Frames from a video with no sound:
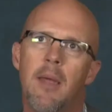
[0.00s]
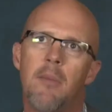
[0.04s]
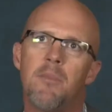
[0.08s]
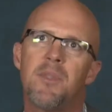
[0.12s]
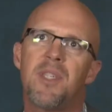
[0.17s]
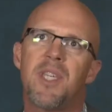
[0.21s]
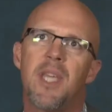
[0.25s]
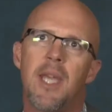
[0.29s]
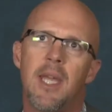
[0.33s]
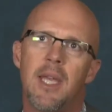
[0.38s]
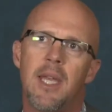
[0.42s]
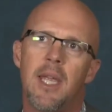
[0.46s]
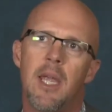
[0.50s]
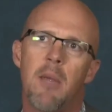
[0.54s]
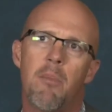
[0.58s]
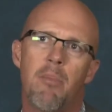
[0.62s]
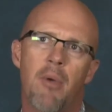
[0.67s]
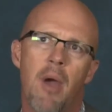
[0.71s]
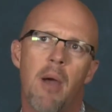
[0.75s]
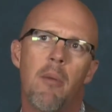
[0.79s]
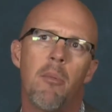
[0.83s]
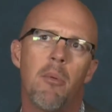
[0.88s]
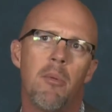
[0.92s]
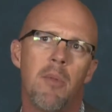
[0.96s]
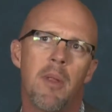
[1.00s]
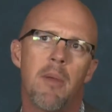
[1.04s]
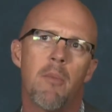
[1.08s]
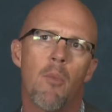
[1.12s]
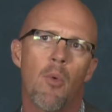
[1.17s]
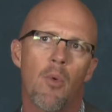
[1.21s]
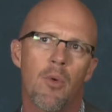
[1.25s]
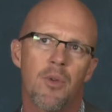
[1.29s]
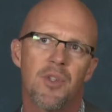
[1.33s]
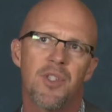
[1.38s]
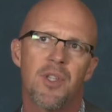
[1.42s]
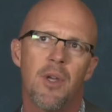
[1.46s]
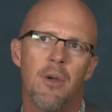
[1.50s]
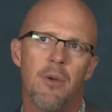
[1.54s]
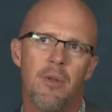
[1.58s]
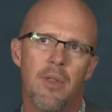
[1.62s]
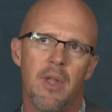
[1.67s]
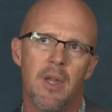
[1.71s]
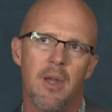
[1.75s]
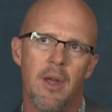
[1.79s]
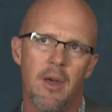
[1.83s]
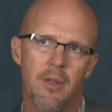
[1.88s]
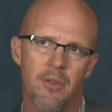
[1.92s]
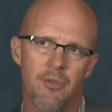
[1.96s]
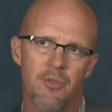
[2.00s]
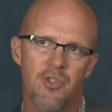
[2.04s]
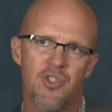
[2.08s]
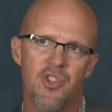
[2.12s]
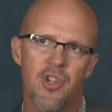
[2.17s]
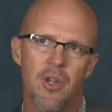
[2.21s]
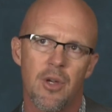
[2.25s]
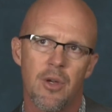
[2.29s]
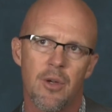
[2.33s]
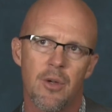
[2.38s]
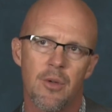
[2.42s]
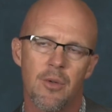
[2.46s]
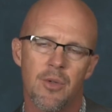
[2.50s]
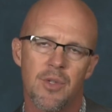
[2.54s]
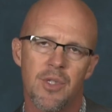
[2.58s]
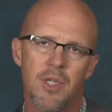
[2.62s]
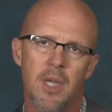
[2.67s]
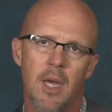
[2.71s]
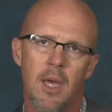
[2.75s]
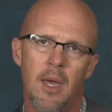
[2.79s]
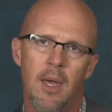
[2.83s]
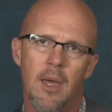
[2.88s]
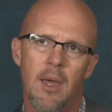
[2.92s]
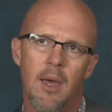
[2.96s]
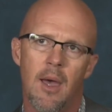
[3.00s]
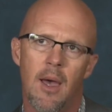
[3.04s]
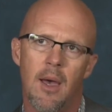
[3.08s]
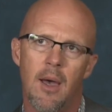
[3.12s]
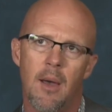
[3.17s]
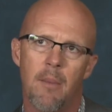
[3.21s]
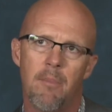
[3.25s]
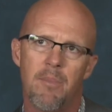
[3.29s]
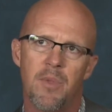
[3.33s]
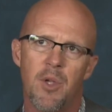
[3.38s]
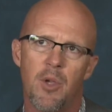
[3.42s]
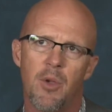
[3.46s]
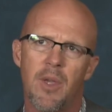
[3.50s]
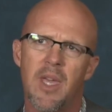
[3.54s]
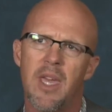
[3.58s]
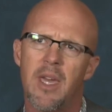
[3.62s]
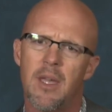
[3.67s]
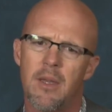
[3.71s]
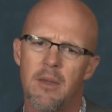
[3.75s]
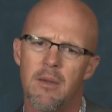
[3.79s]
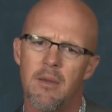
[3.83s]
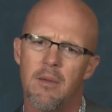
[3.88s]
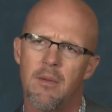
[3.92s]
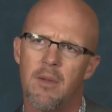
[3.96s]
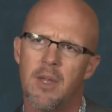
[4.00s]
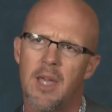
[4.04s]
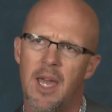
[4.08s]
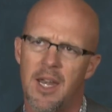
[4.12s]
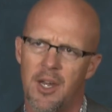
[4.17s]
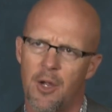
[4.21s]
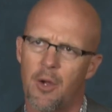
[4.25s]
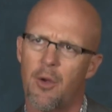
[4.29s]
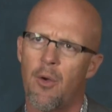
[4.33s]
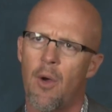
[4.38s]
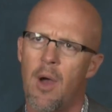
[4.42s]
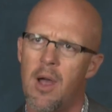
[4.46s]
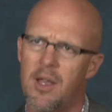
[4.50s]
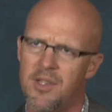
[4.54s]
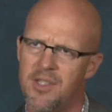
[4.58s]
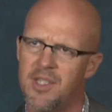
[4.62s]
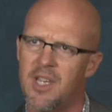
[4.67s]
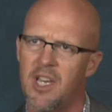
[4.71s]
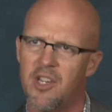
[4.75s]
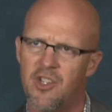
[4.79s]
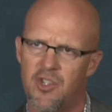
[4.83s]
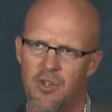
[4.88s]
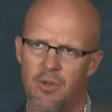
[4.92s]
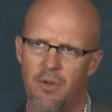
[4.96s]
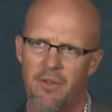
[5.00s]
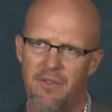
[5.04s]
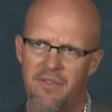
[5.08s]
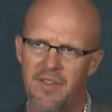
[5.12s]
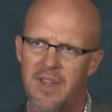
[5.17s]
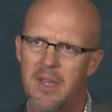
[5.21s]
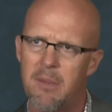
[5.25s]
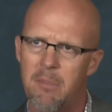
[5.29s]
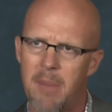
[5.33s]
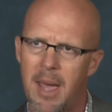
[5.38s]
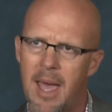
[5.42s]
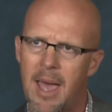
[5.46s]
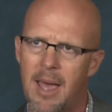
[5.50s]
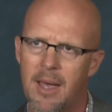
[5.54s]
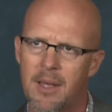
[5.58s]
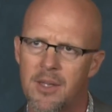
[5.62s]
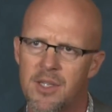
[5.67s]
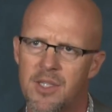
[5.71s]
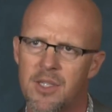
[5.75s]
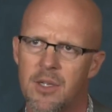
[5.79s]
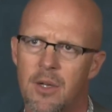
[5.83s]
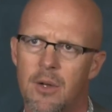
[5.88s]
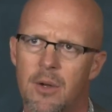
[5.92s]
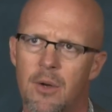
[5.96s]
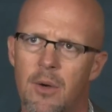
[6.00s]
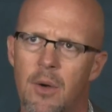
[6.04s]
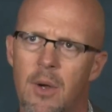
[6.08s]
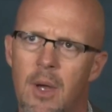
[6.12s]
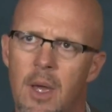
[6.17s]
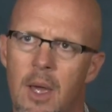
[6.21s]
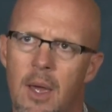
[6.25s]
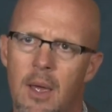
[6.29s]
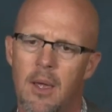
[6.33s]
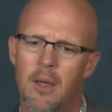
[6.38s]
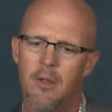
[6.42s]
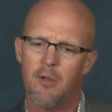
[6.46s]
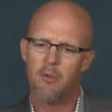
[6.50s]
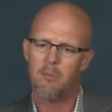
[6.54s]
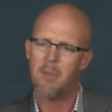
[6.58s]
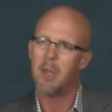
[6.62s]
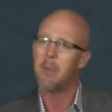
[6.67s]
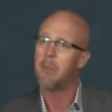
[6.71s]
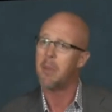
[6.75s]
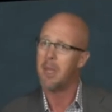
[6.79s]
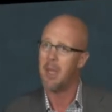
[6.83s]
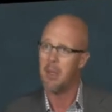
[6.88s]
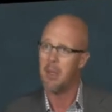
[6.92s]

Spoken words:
At MC&E, probably more so than other shows, you get kind of cross-sectional feedback. So there may